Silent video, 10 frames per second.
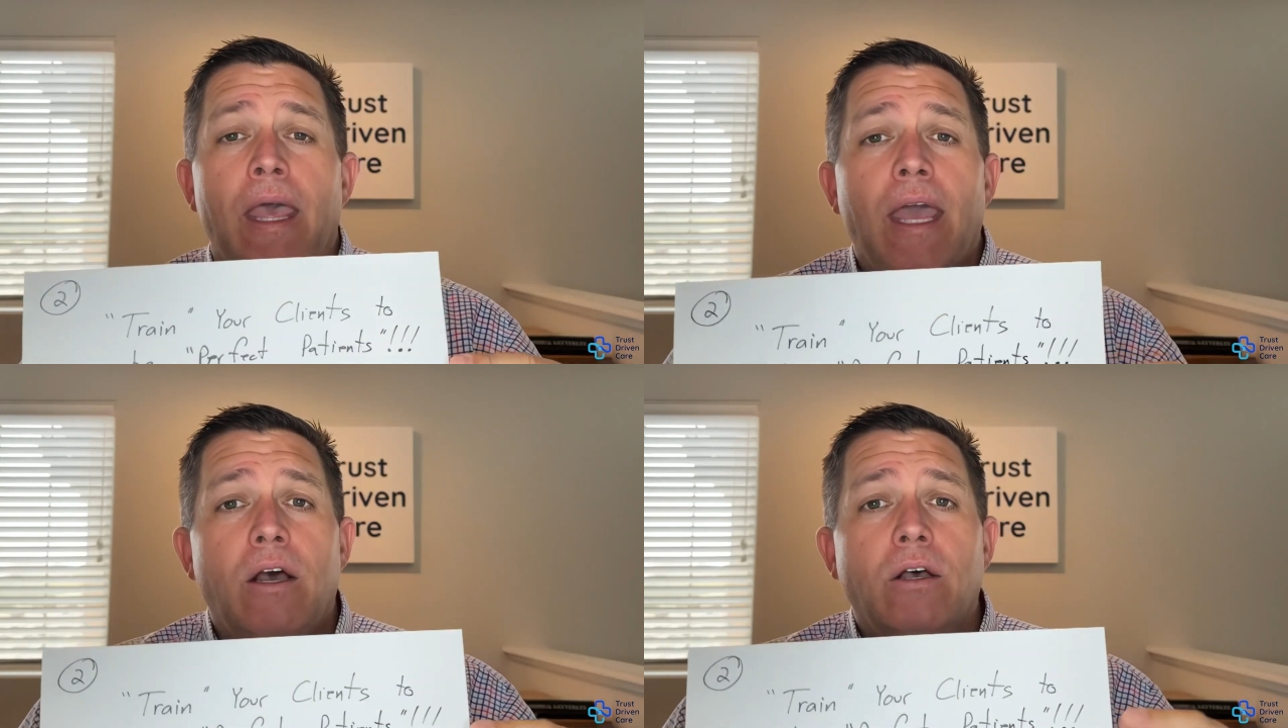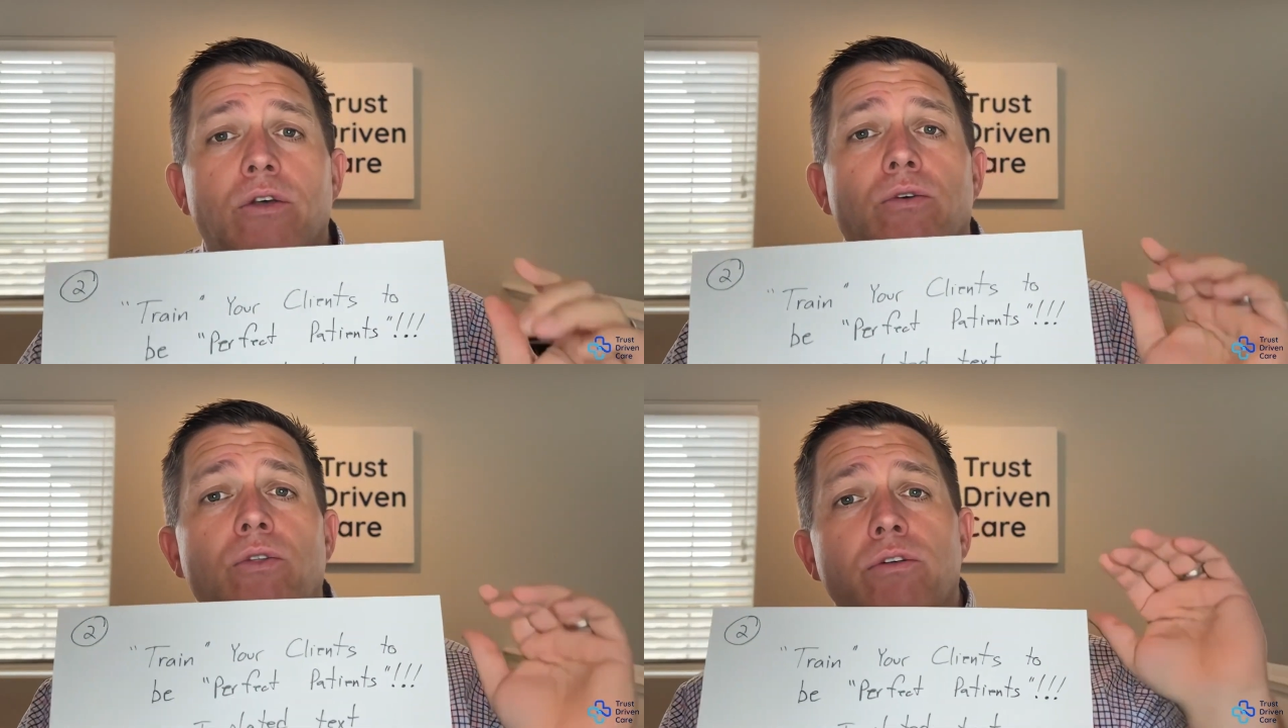And
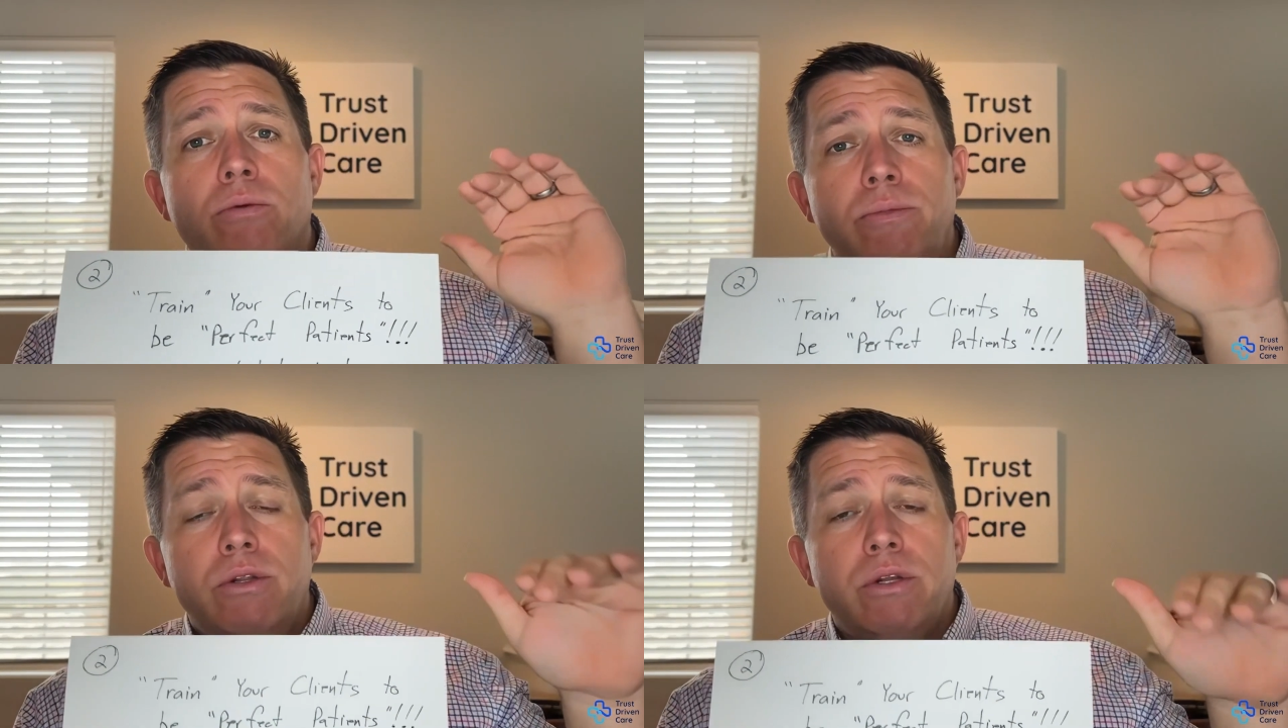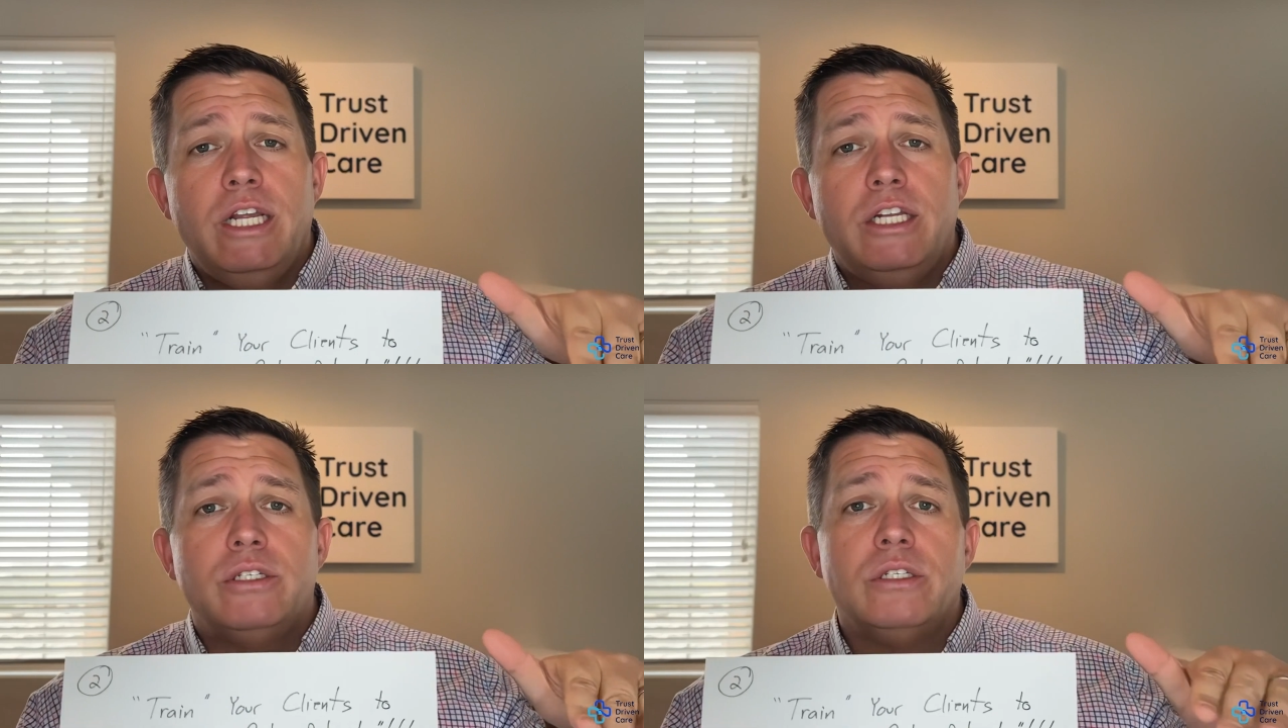also those
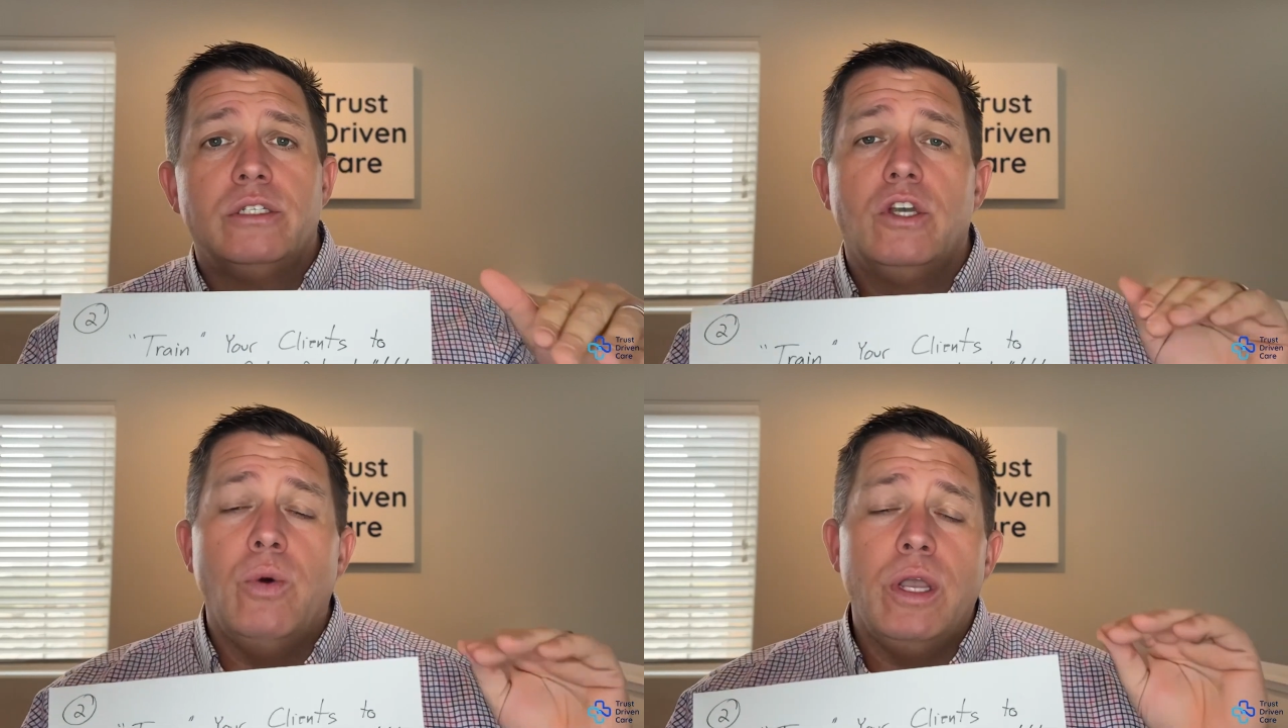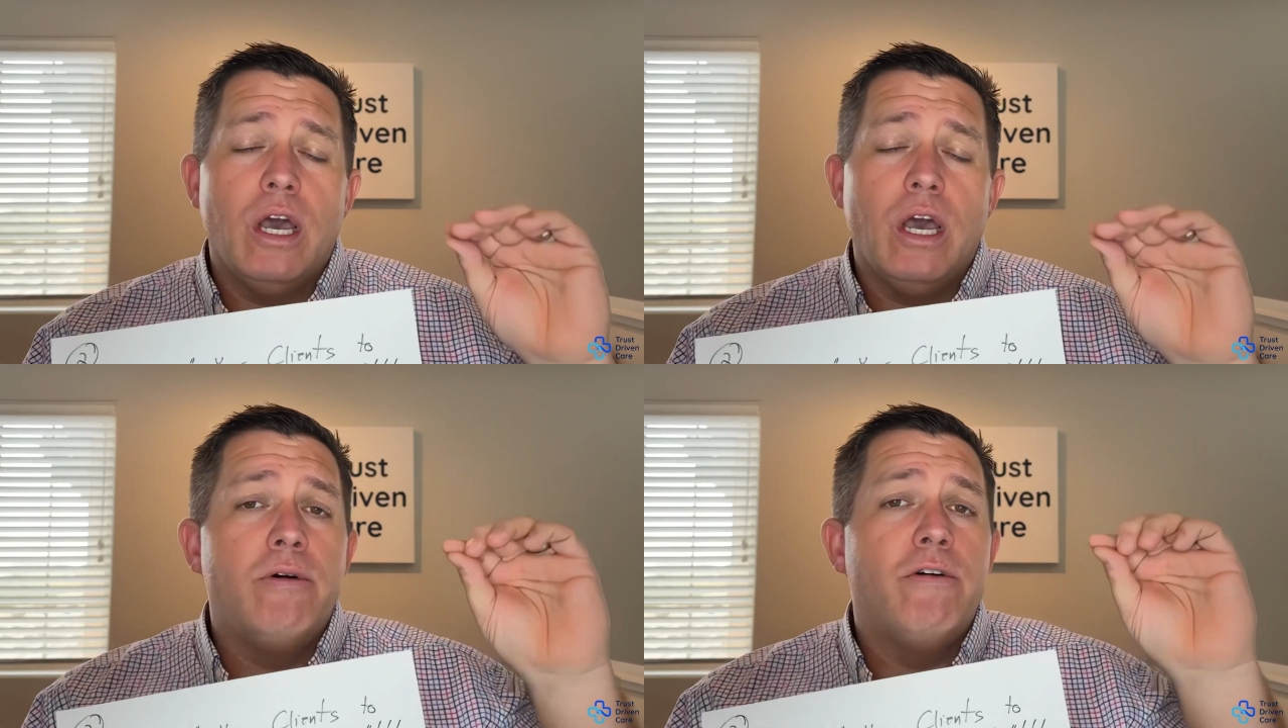communications going on